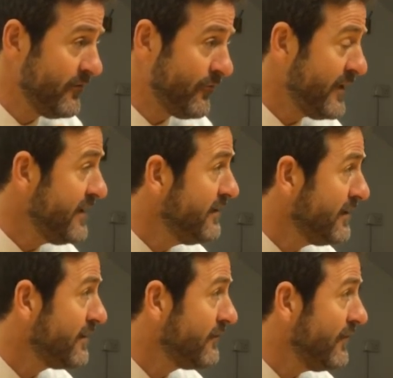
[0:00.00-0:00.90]
3
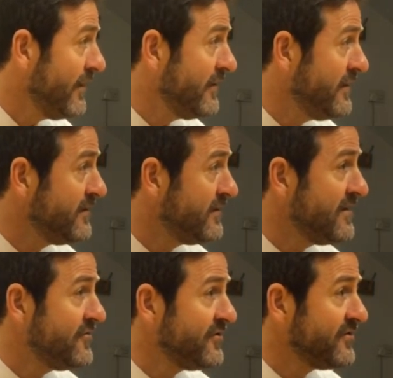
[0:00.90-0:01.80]
very
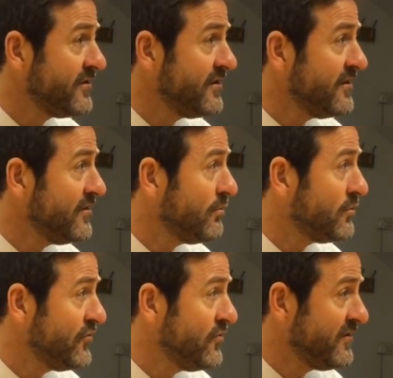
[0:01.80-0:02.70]
dangerous
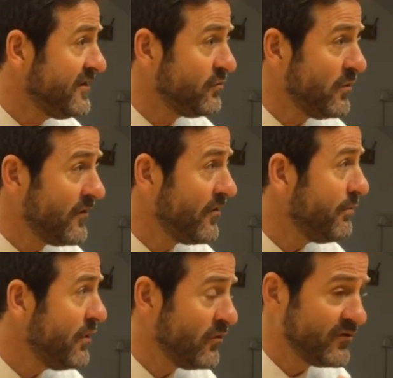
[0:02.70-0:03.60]
opportunities, one on the
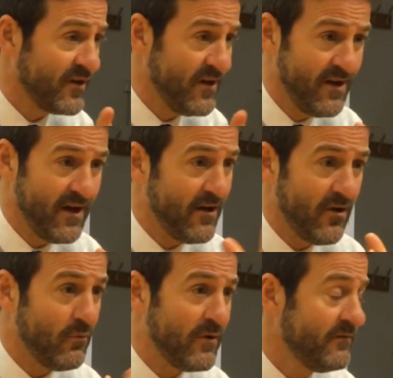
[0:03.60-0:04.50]
post,
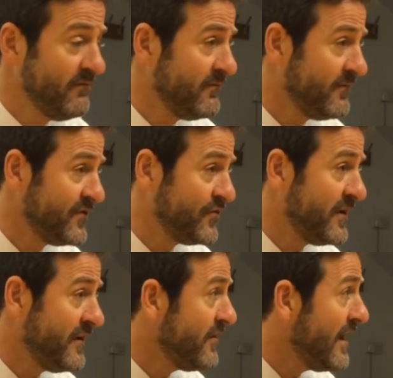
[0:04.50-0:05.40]
another one
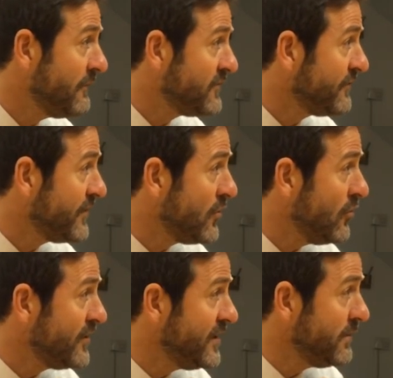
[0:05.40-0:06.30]
straight in the arms of the
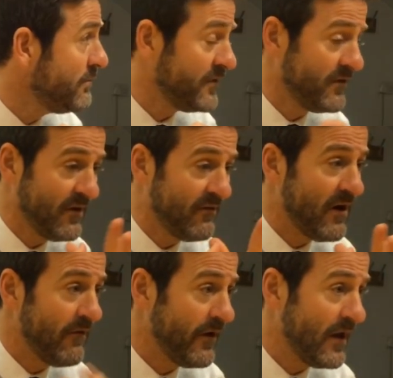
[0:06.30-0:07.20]
goalkeeper but
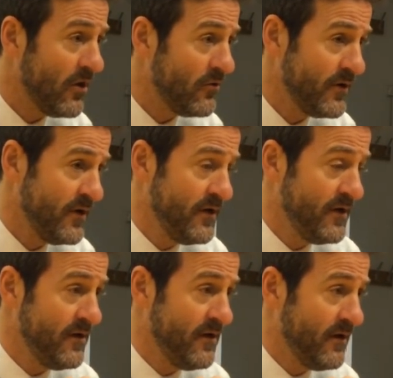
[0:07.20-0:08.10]
arriving alone,
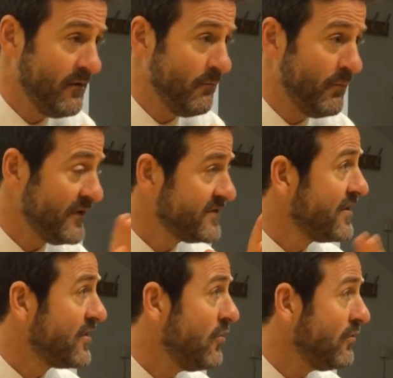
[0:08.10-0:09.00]
plus
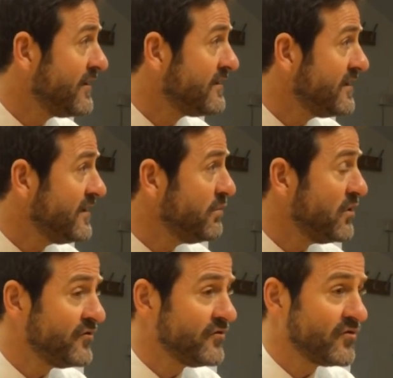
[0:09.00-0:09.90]
the goal that
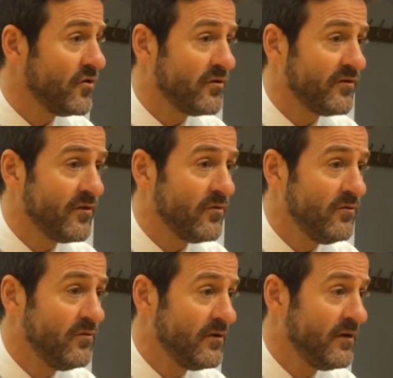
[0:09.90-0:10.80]
Pontus scored. So
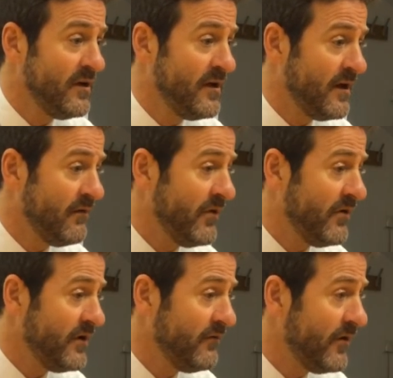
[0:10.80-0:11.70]
I'm
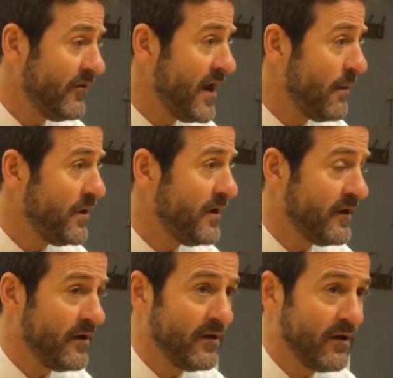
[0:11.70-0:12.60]
very, very happy,
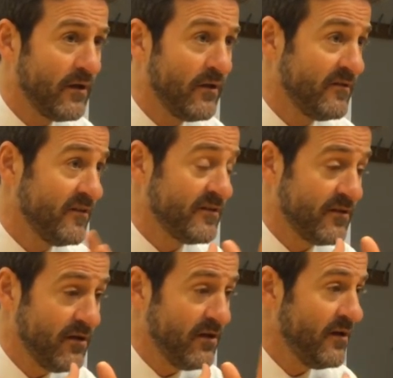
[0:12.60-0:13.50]
and this is,
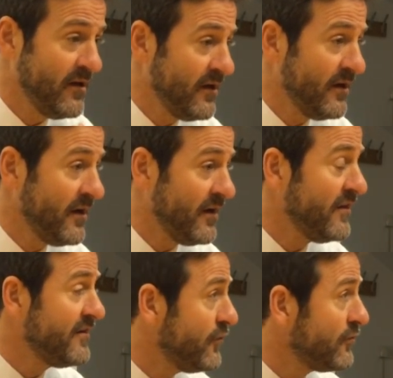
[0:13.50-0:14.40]
in
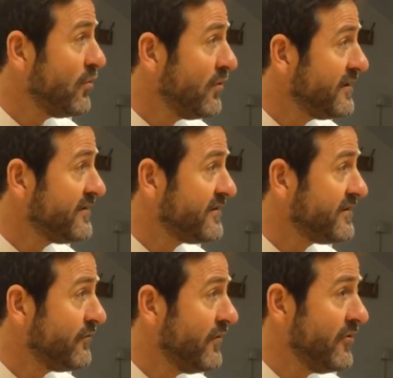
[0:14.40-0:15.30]
this football,
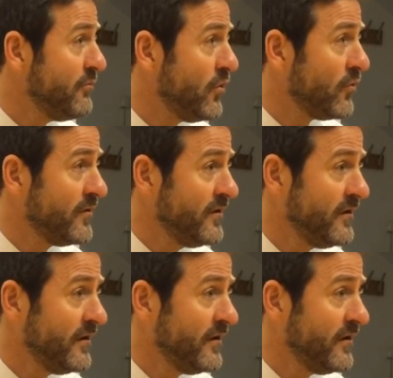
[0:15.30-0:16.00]
it's very important,